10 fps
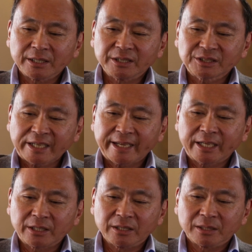it's
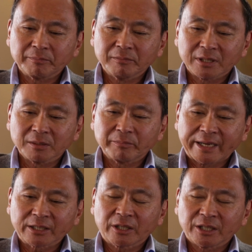had
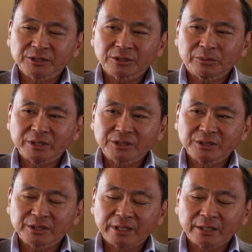bad
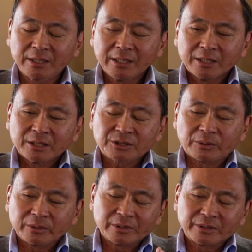consequences. And
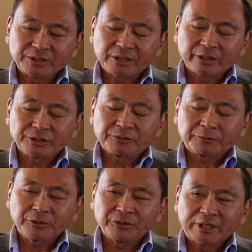so there's a
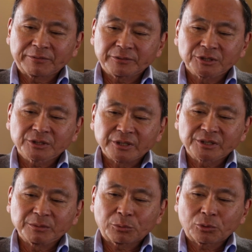further definition
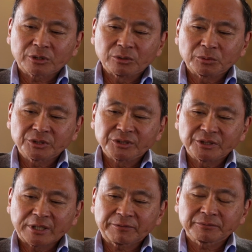that's important, which is
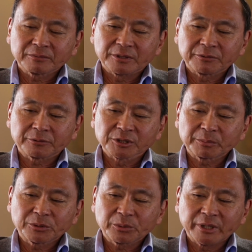the difference
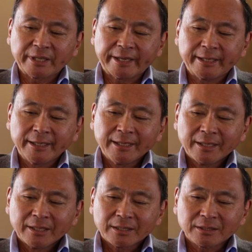between
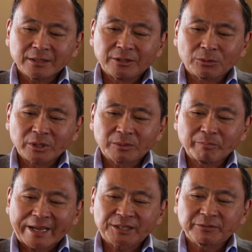what
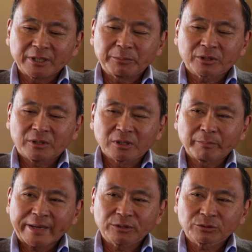Max Weber called a
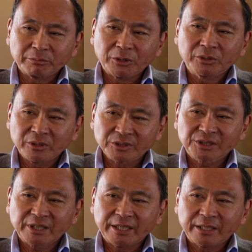patrimonial
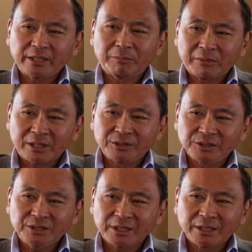state and a modern
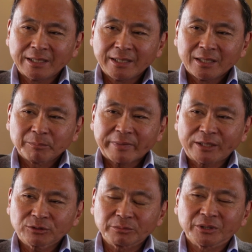state.
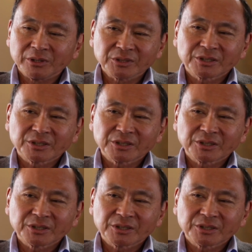patrimonial